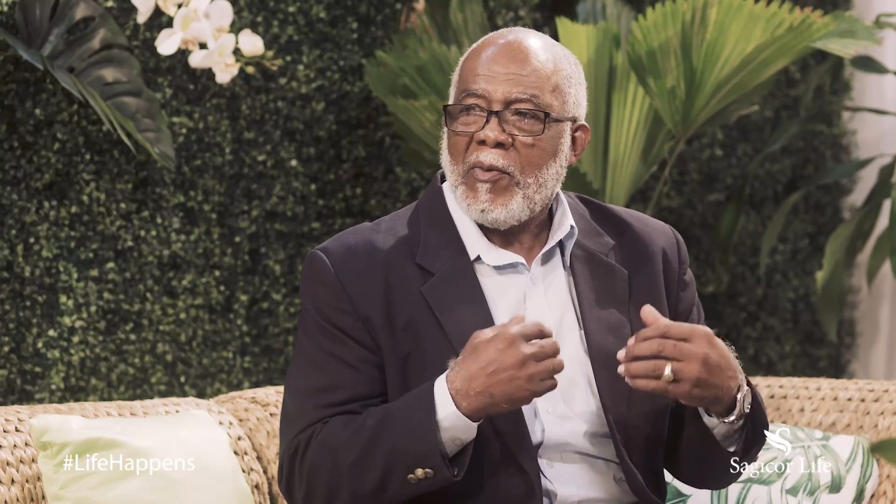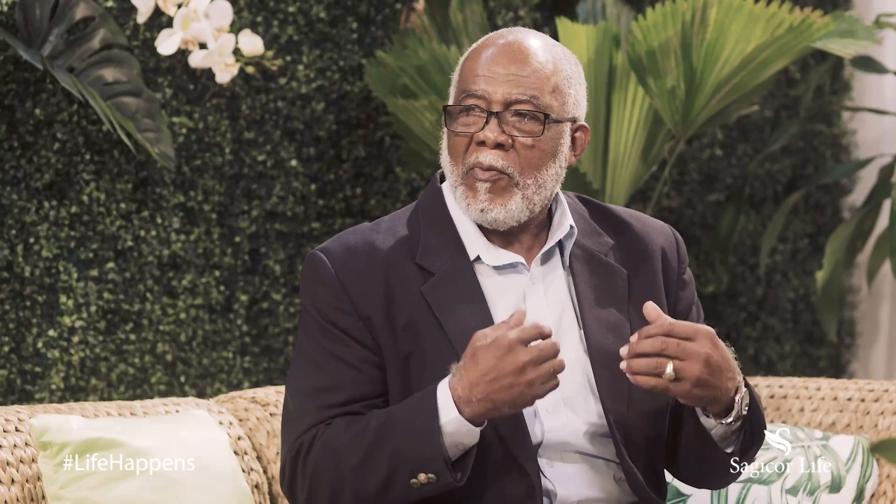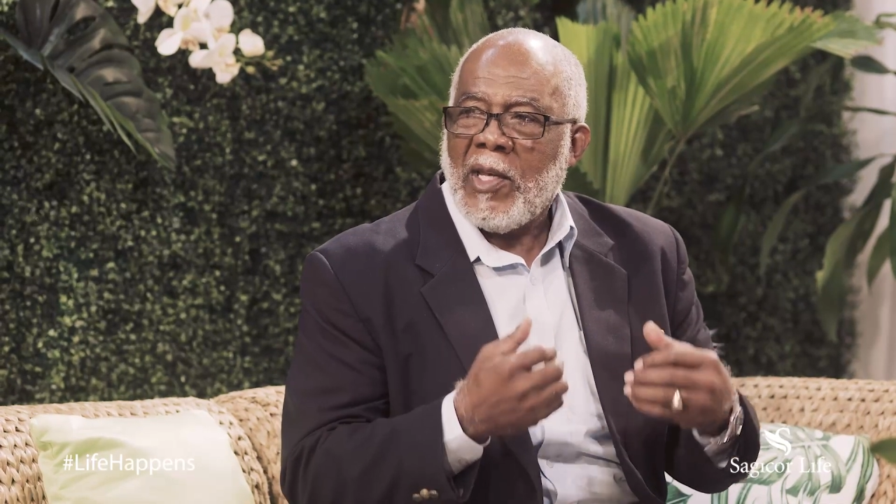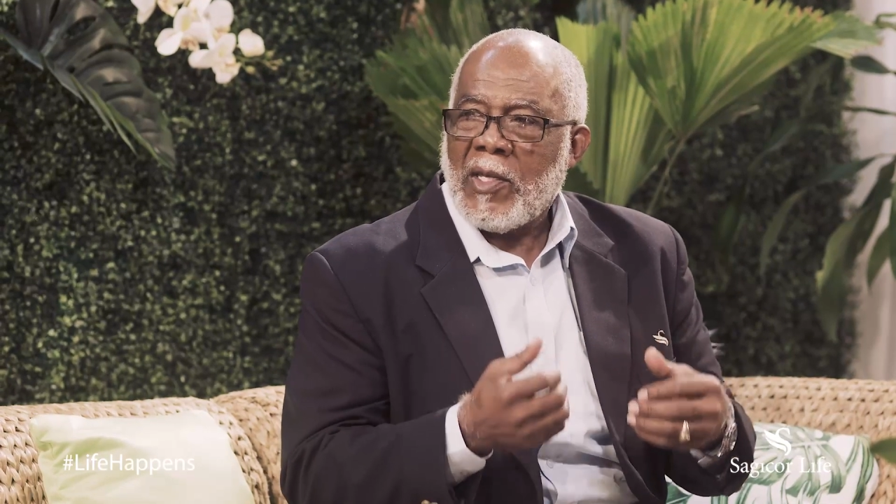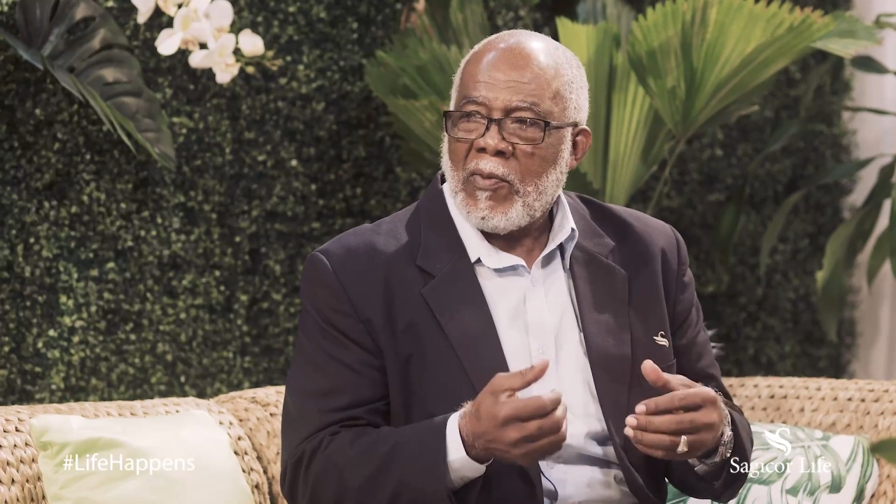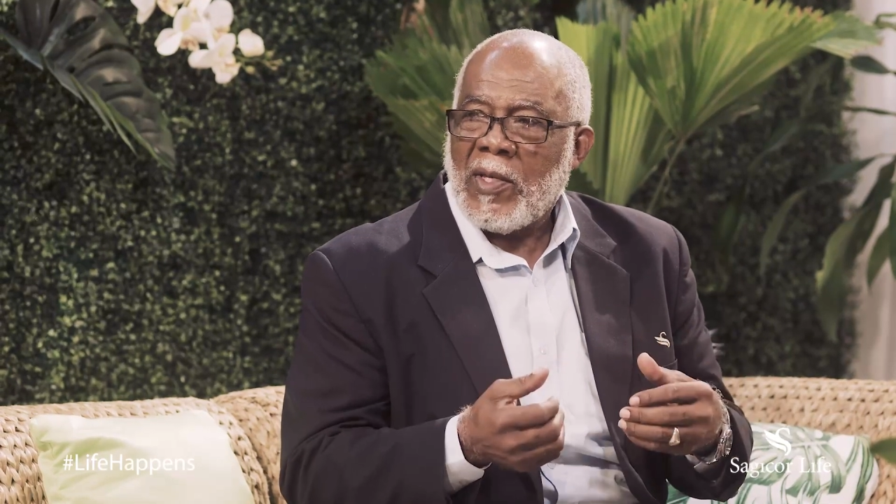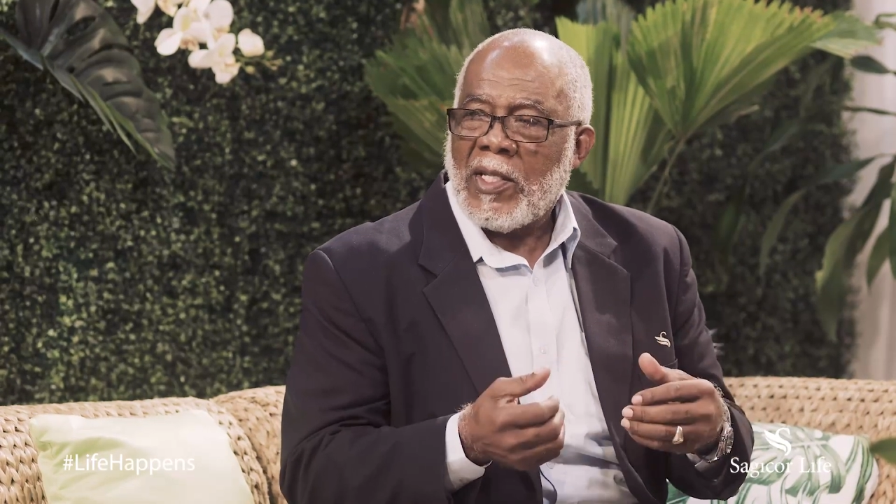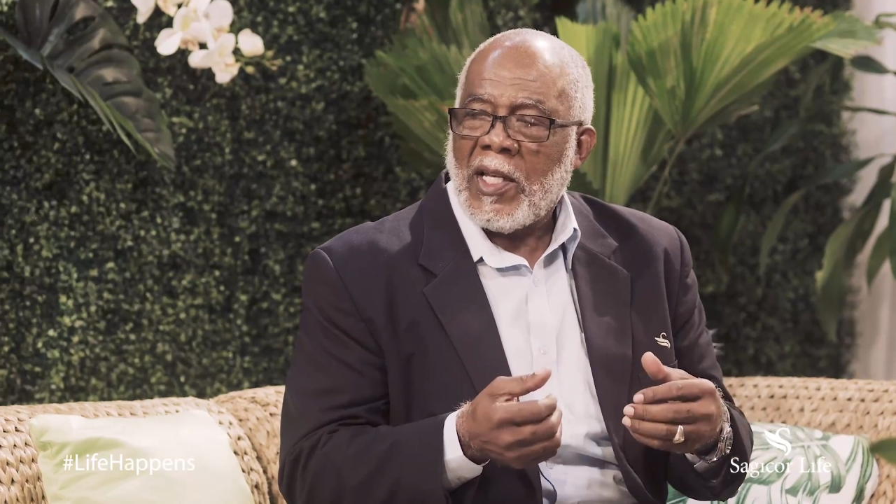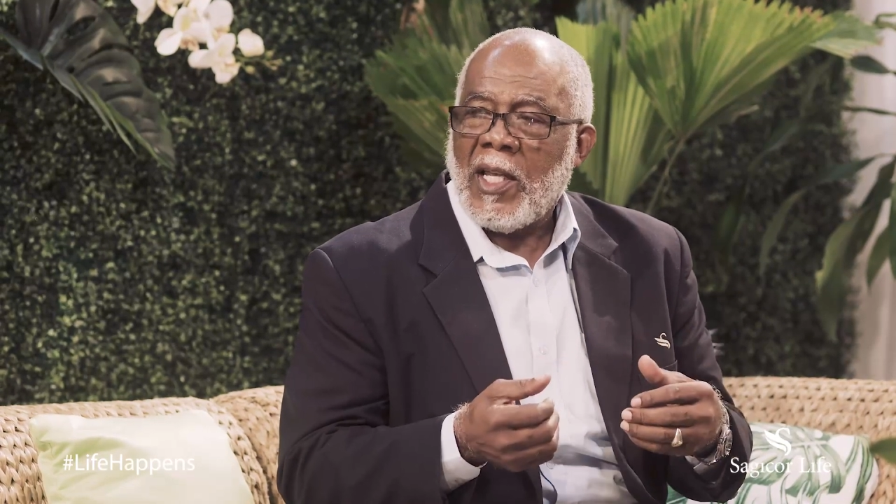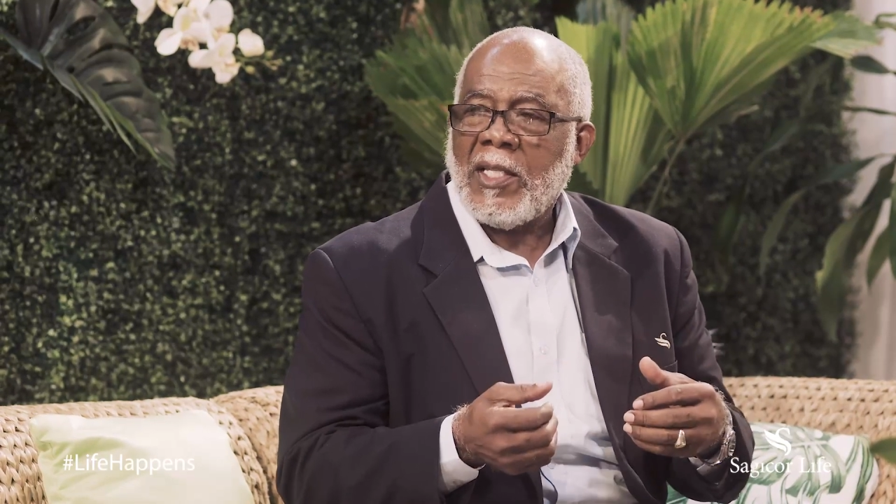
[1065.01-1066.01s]
met with
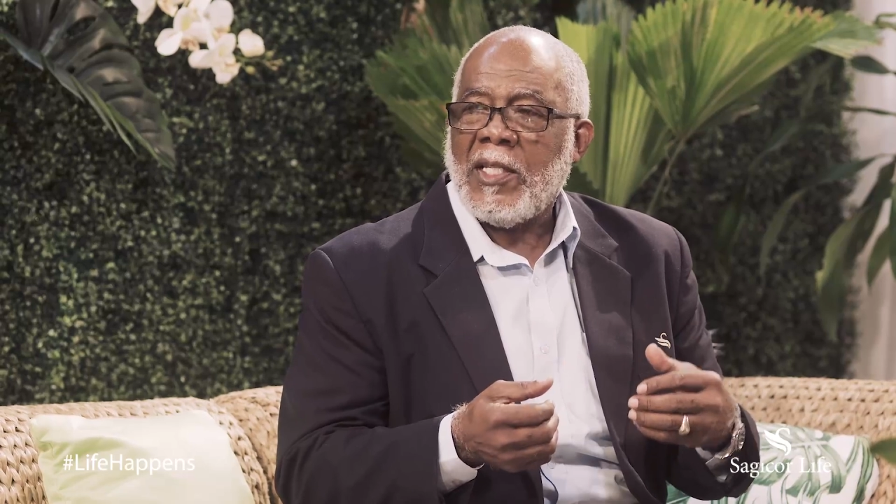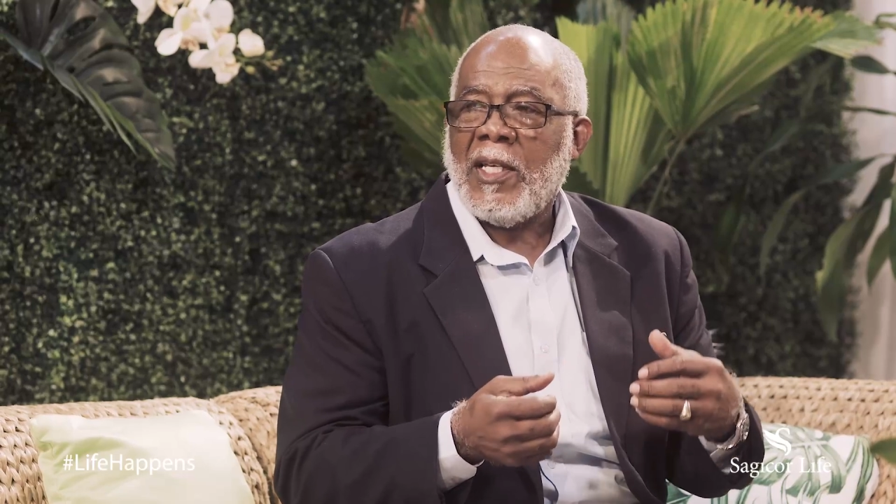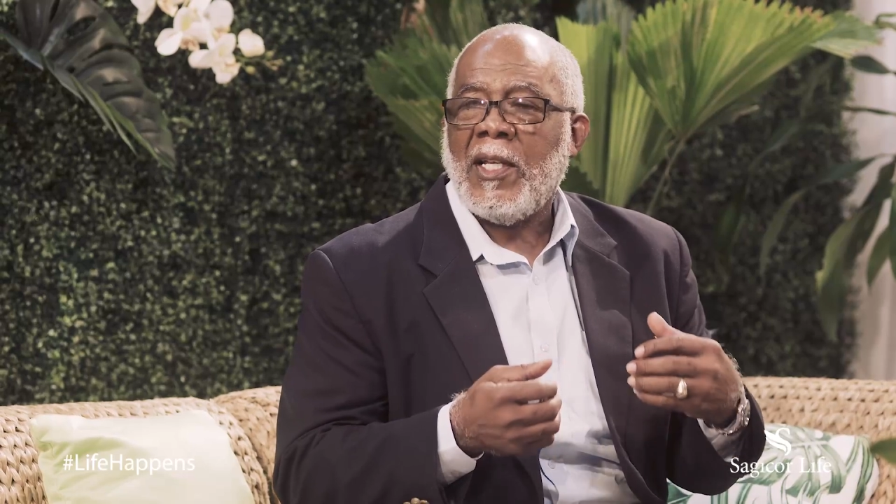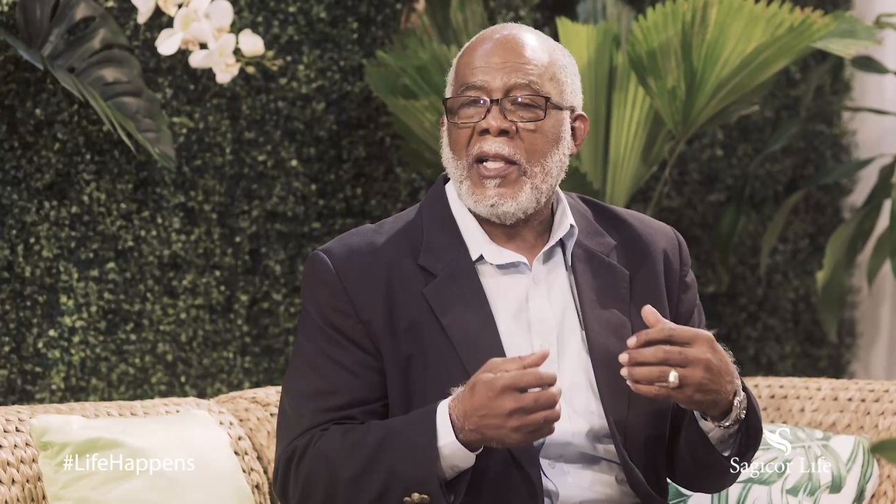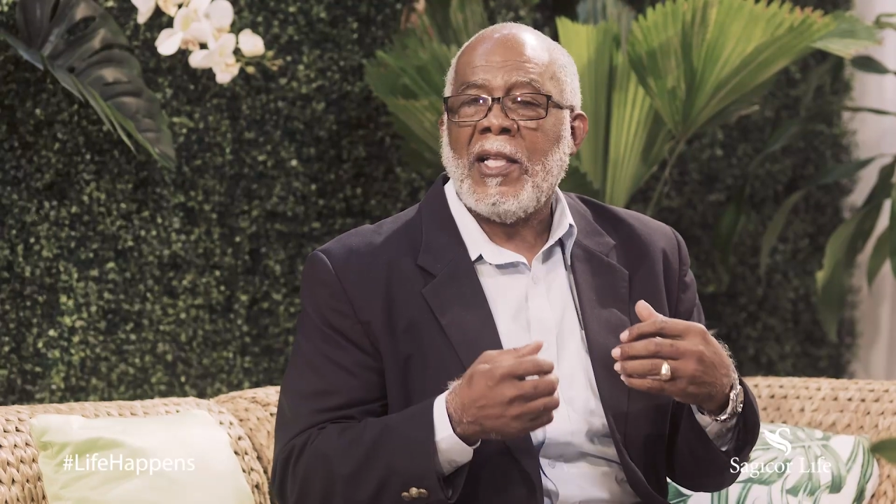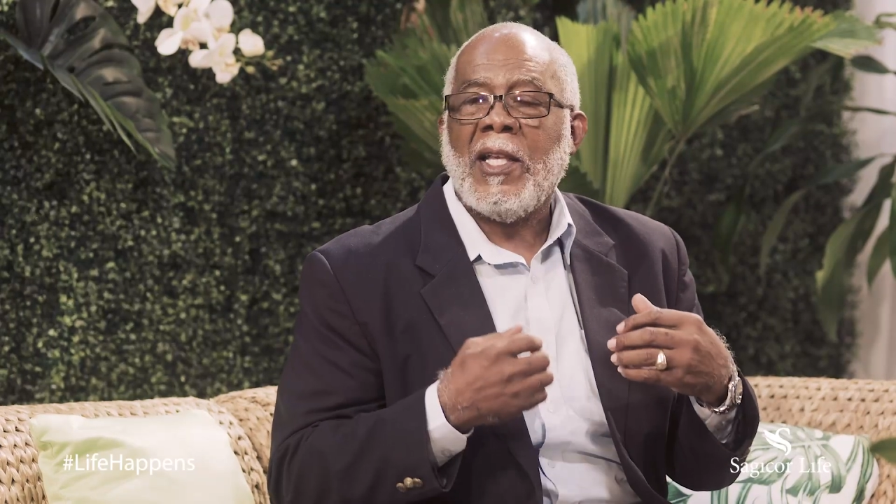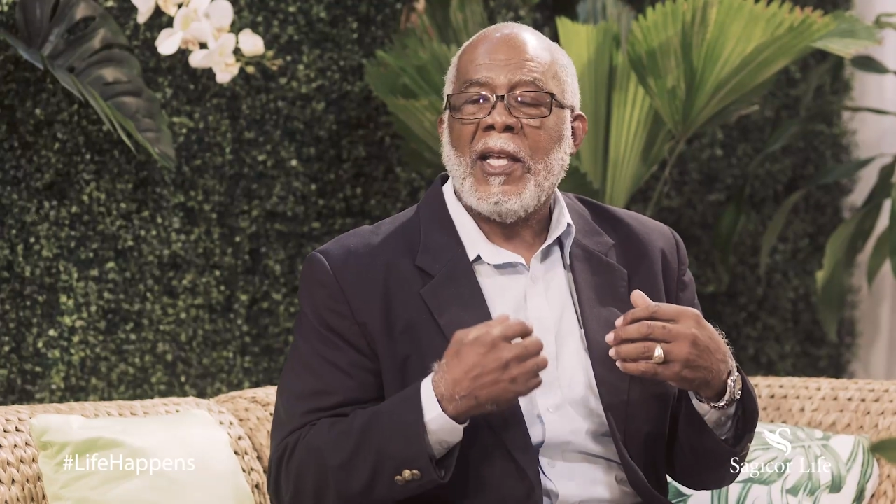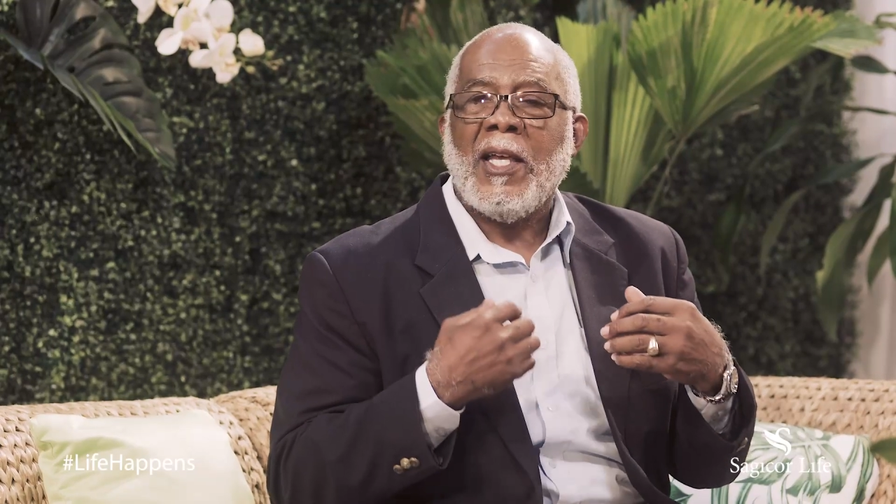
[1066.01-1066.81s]
Shantel,